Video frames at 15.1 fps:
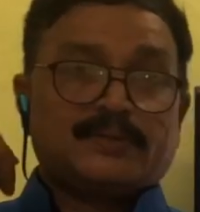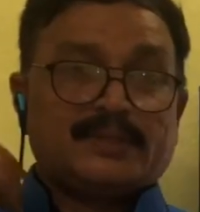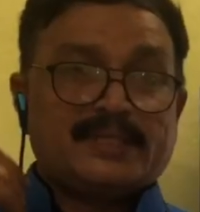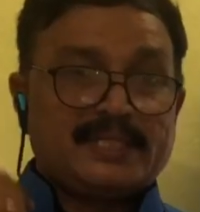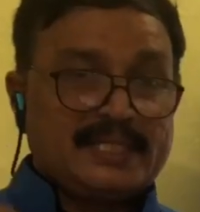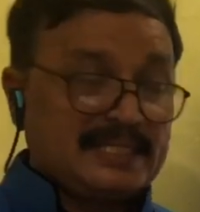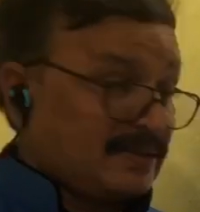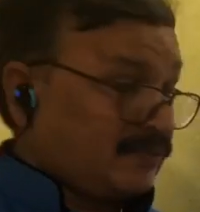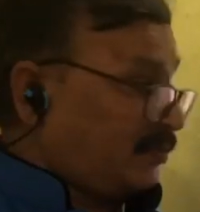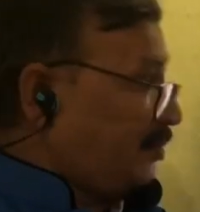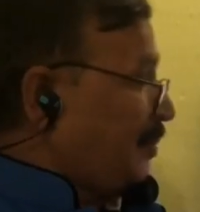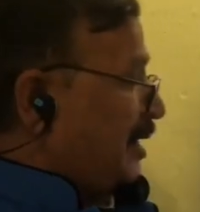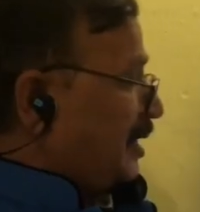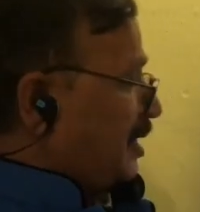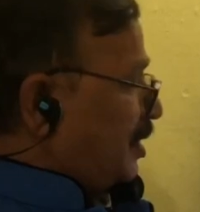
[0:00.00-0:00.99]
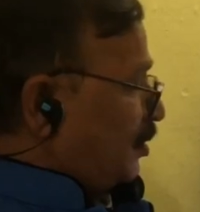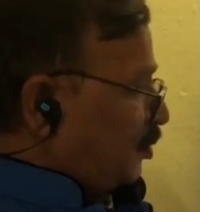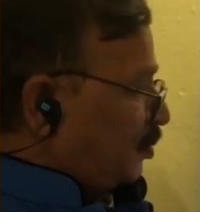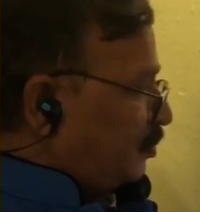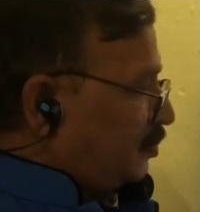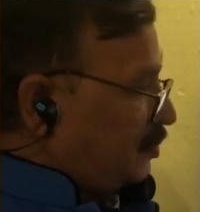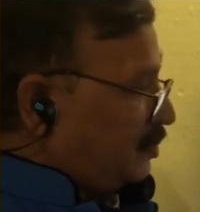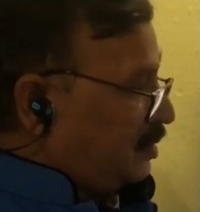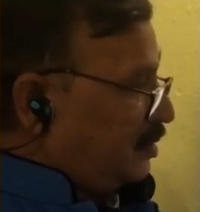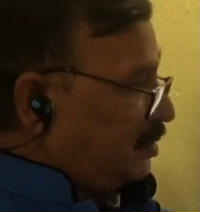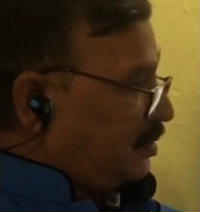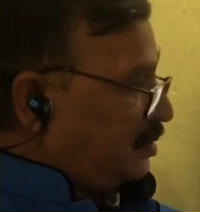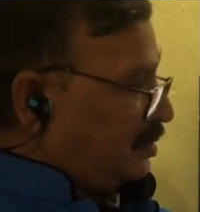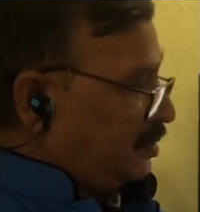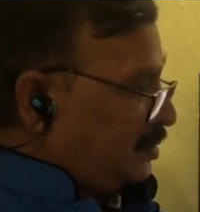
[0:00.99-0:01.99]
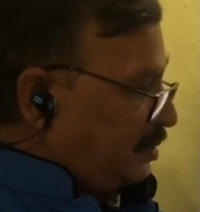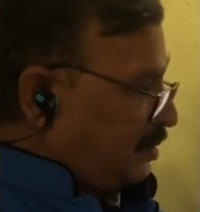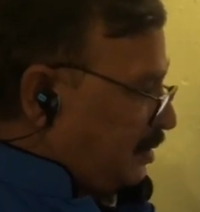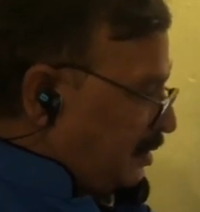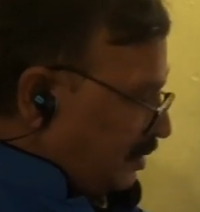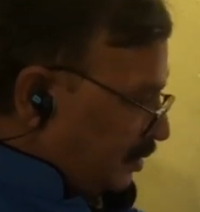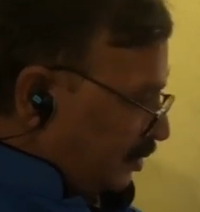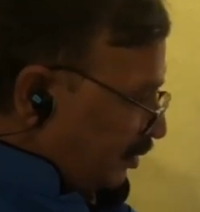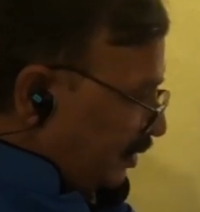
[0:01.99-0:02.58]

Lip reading: This is a female condom. So